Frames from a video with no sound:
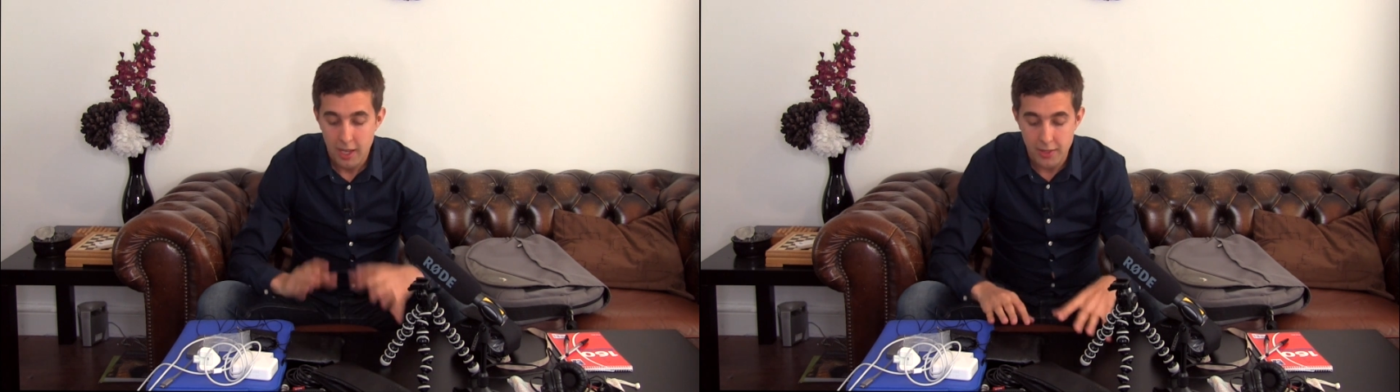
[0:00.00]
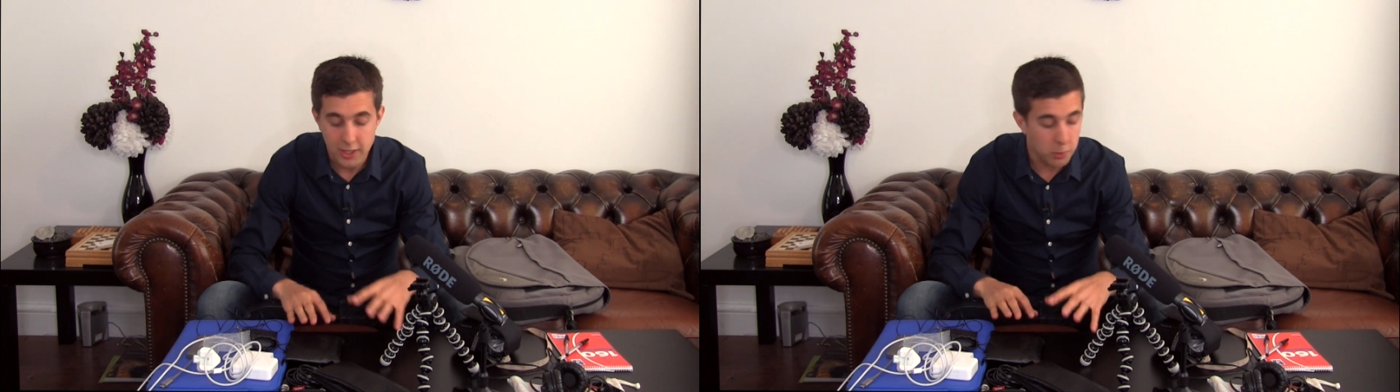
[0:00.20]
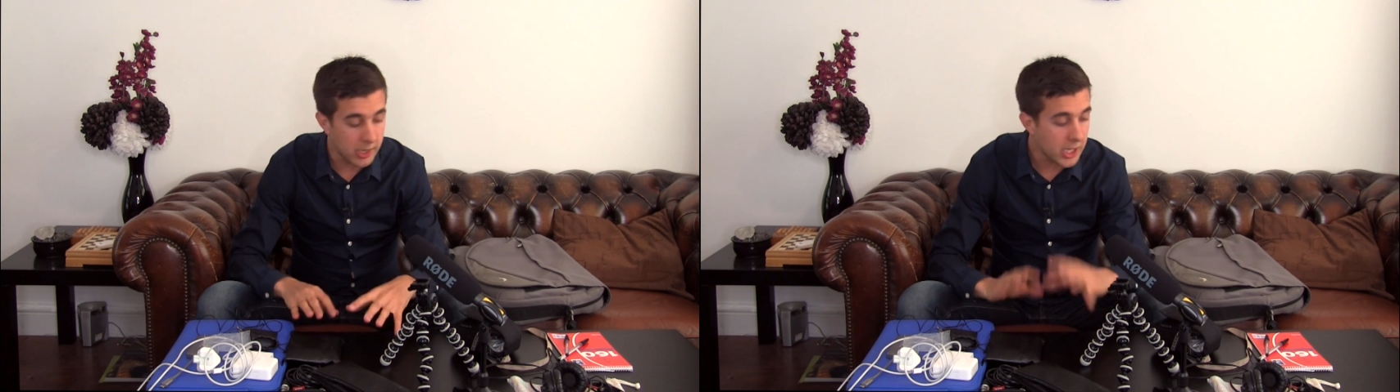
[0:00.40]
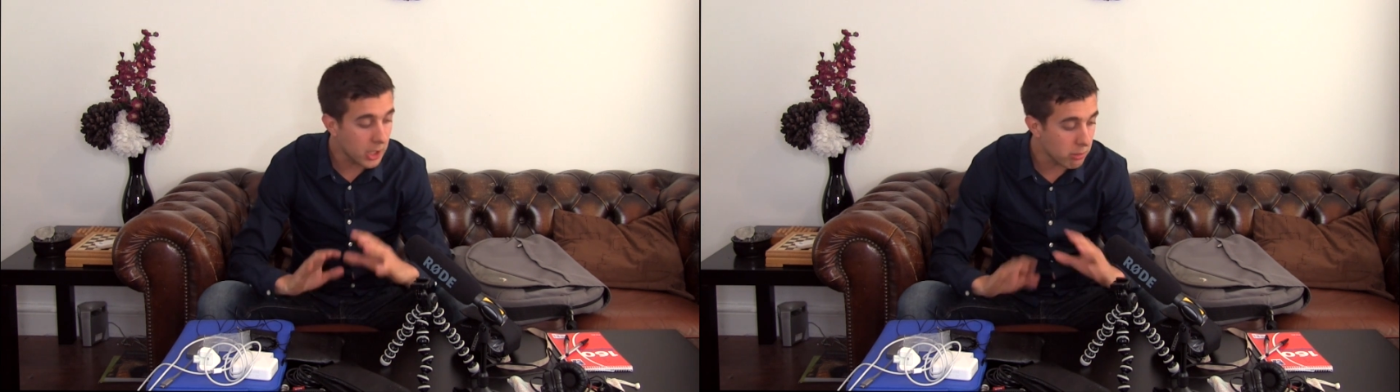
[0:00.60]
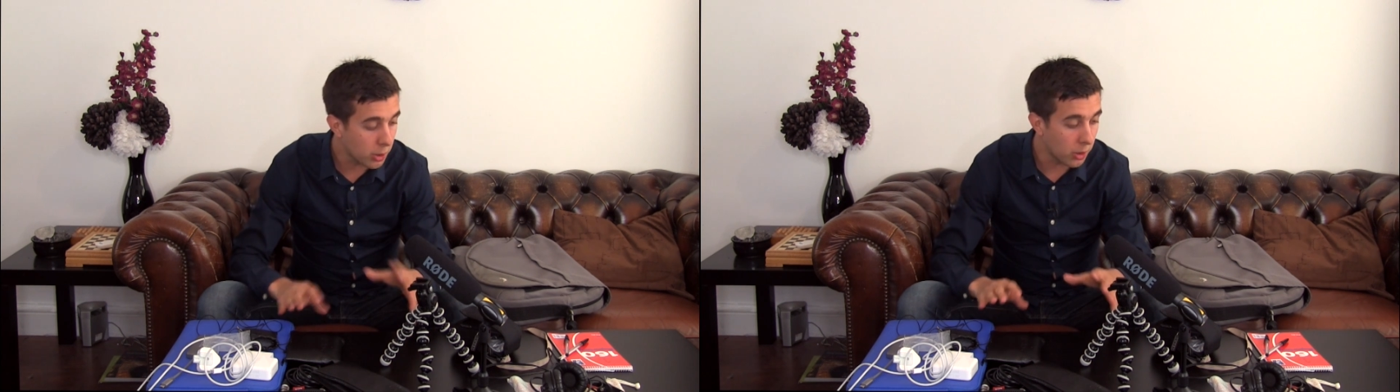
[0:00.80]
This way you
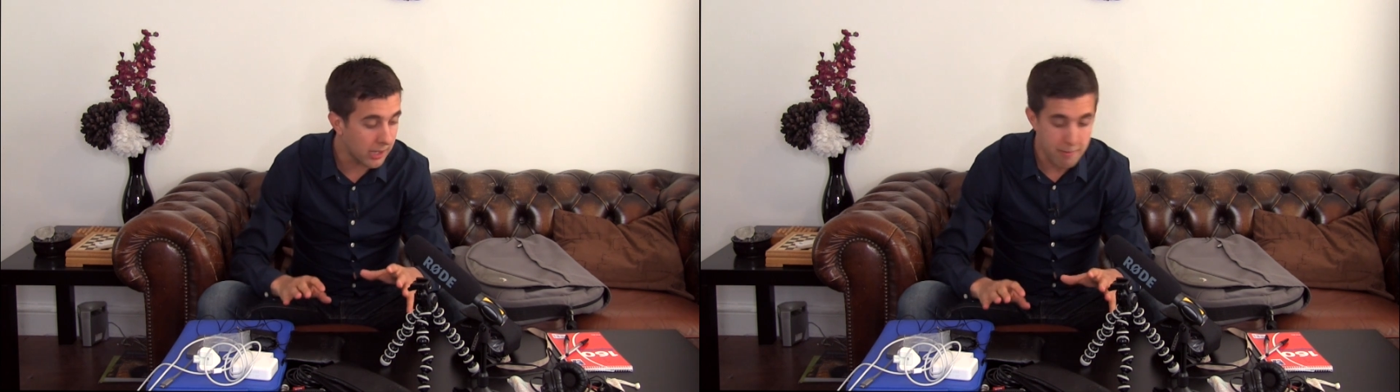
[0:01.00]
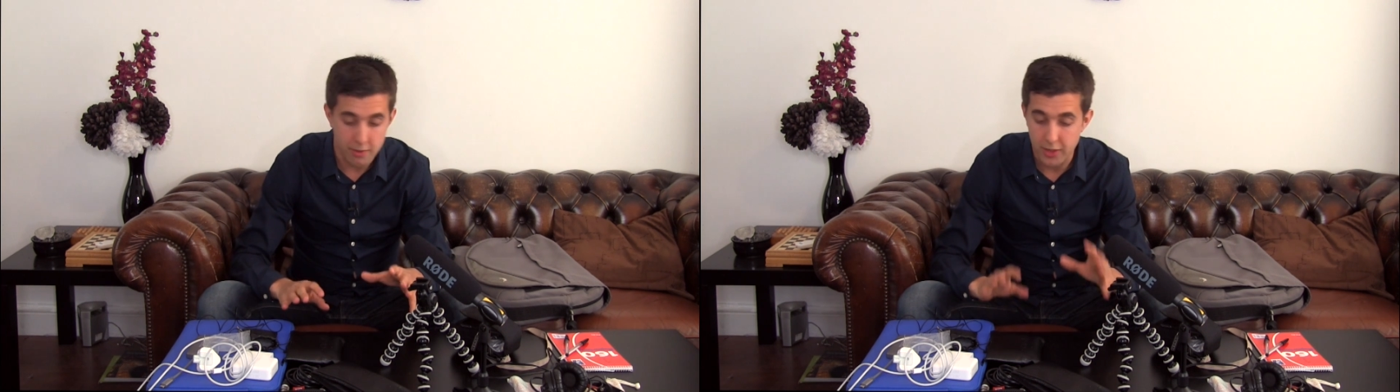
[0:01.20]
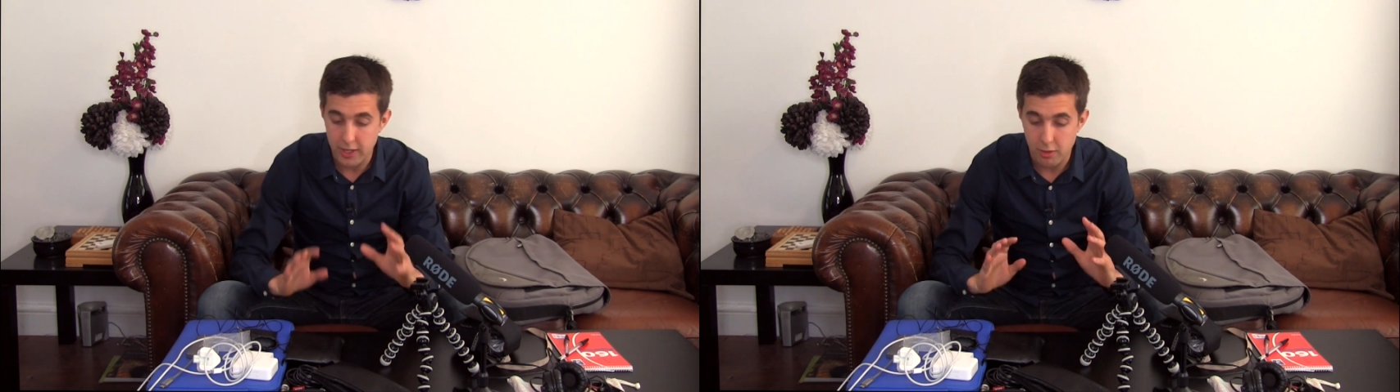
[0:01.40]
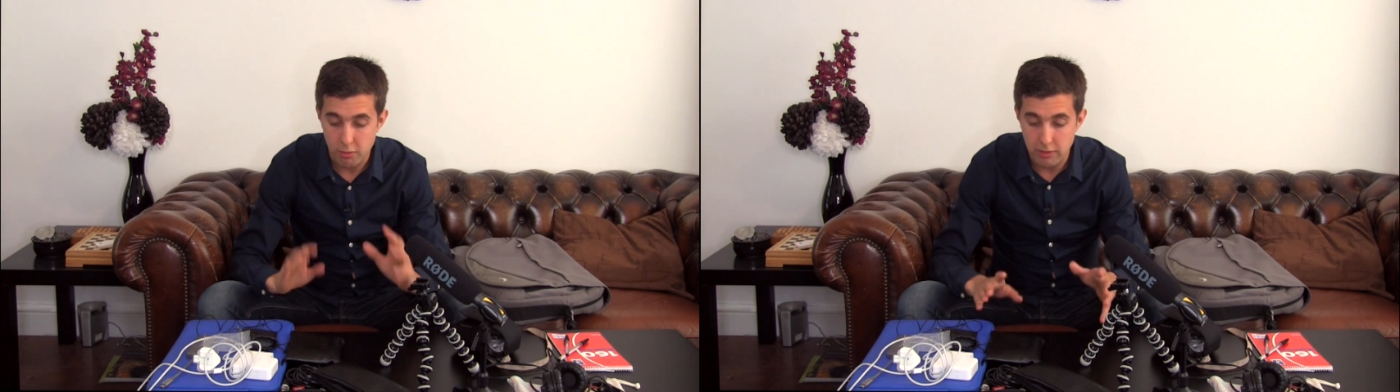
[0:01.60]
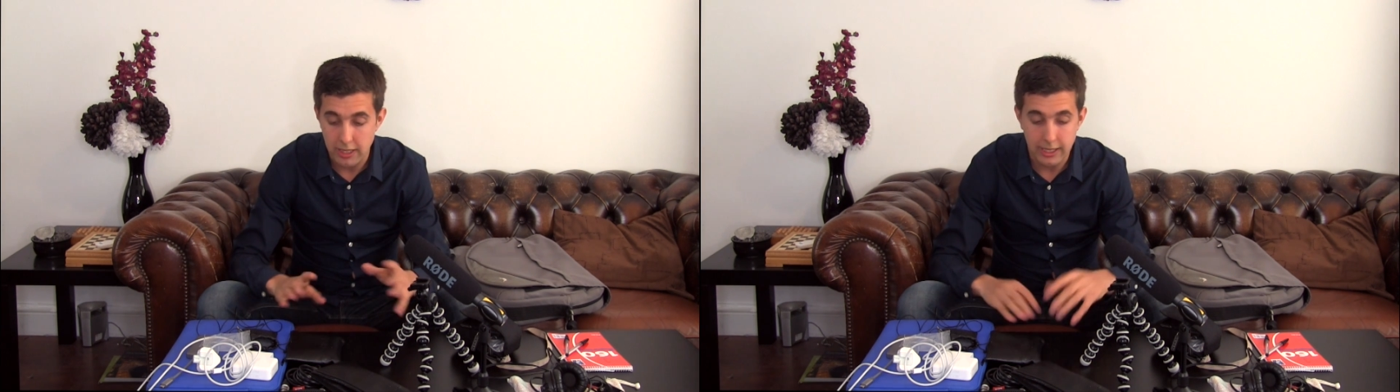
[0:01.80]
can record everything
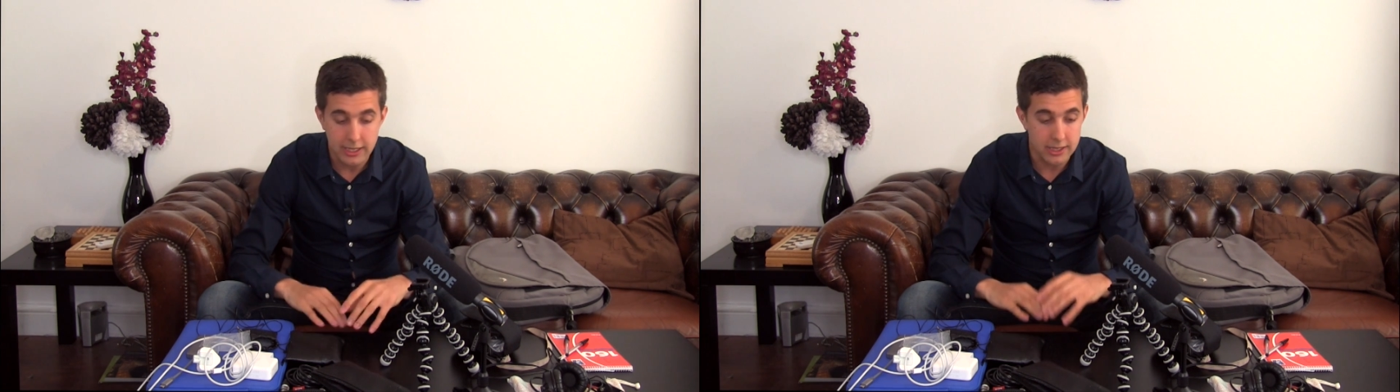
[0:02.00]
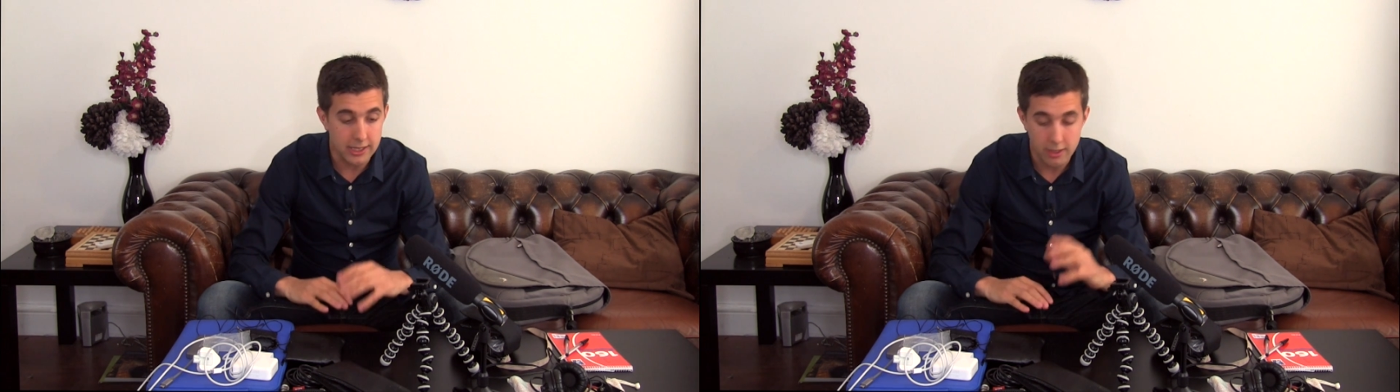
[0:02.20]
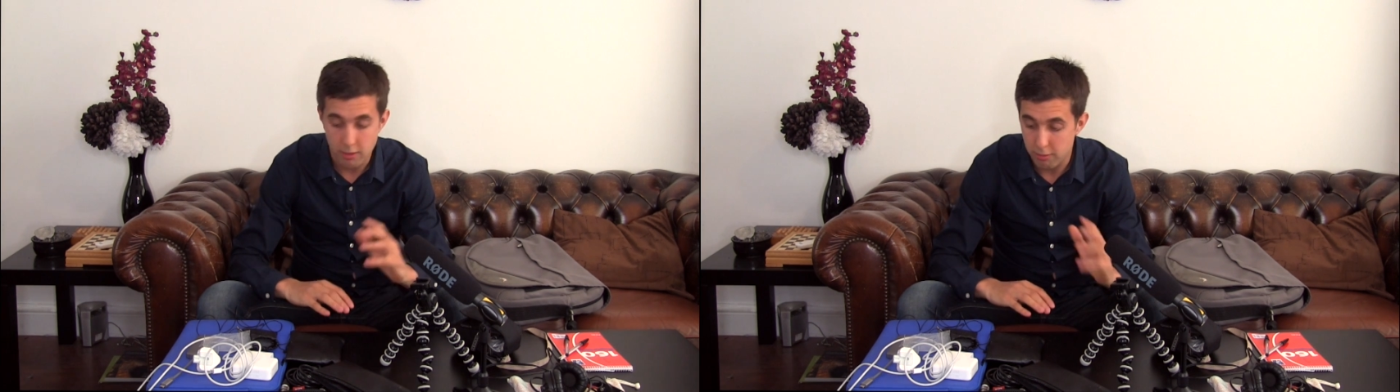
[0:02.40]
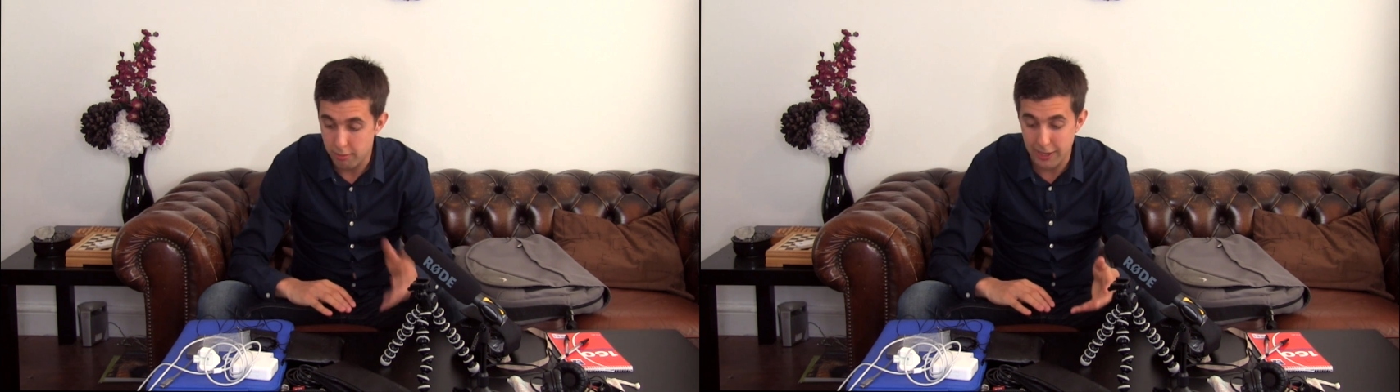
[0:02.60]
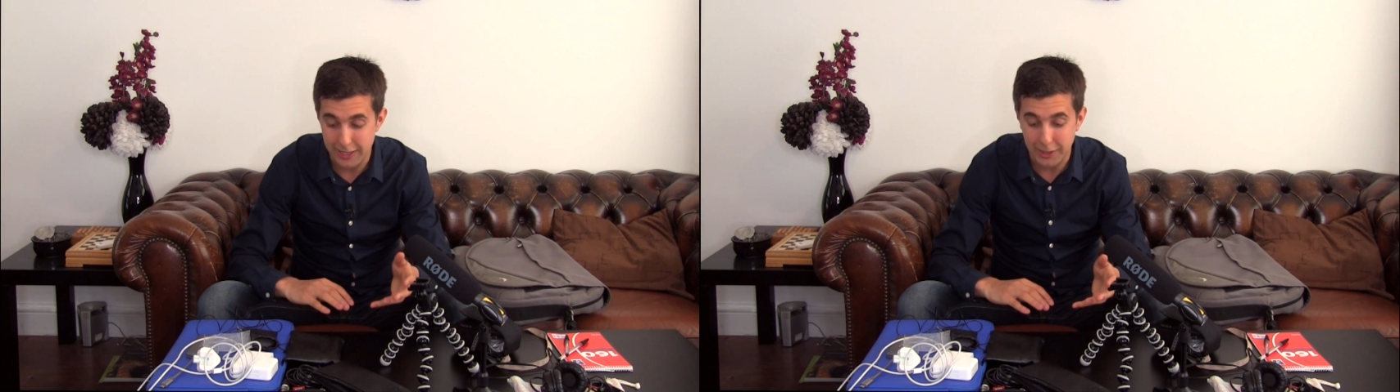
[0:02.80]
really easy,
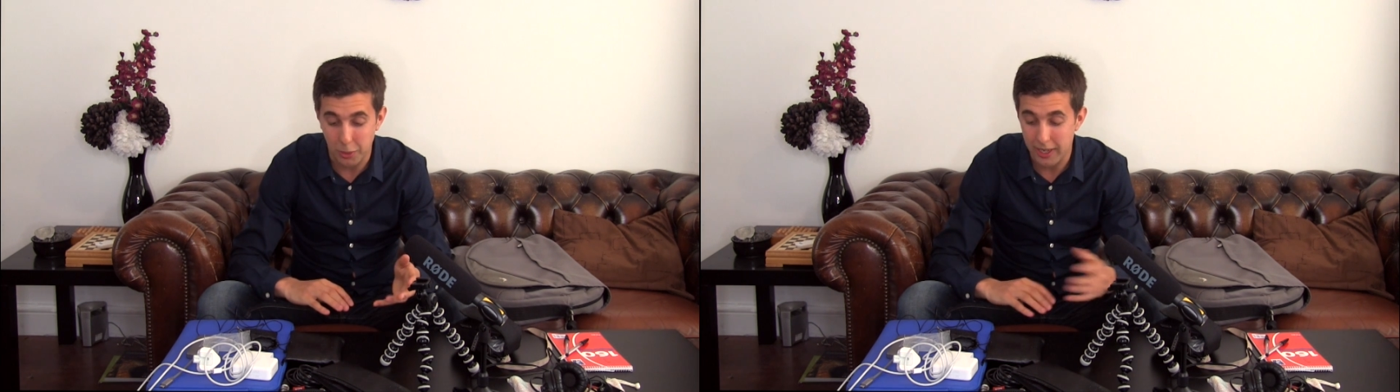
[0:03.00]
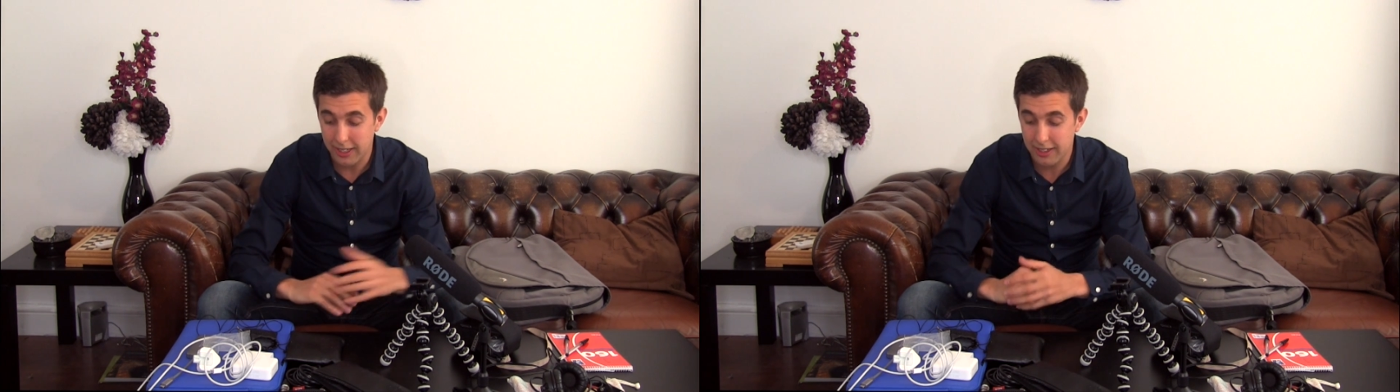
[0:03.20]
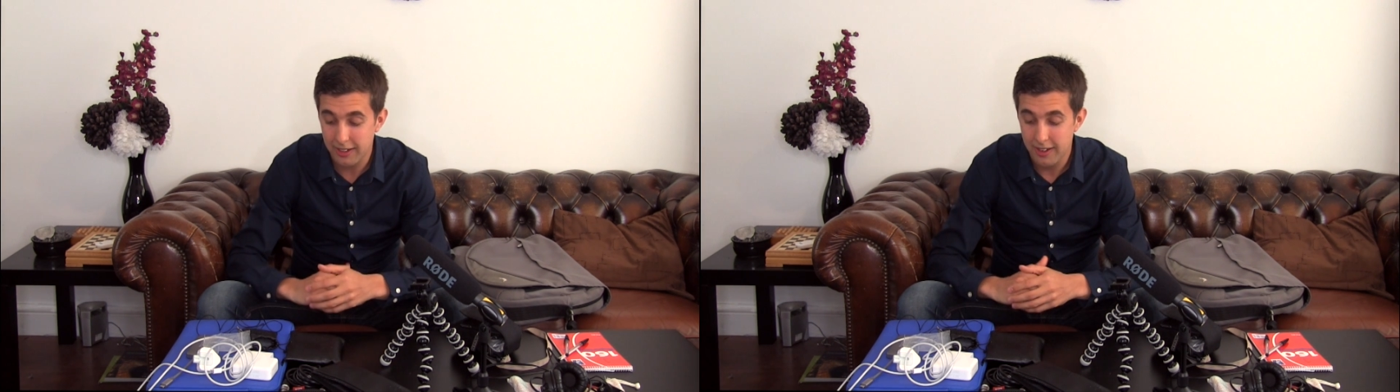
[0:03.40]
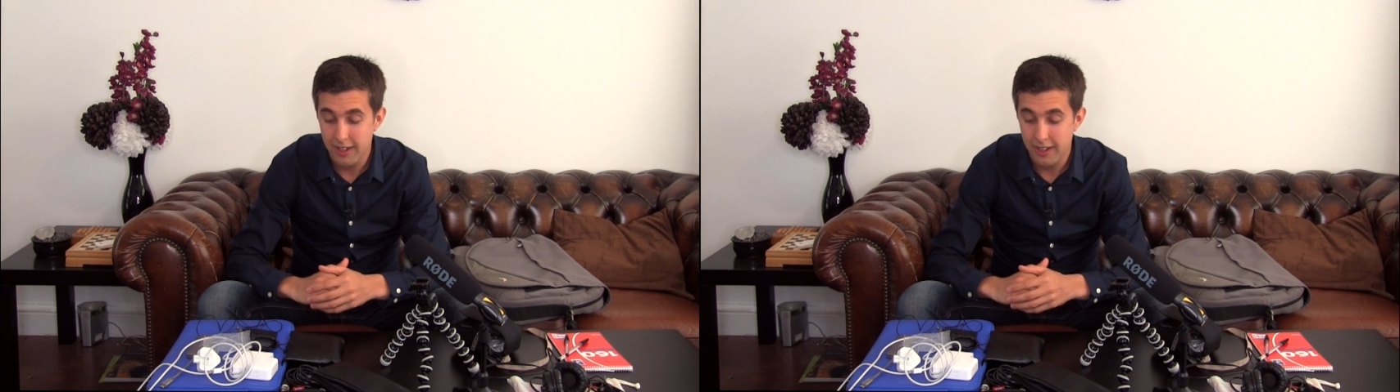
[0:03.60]
really quick,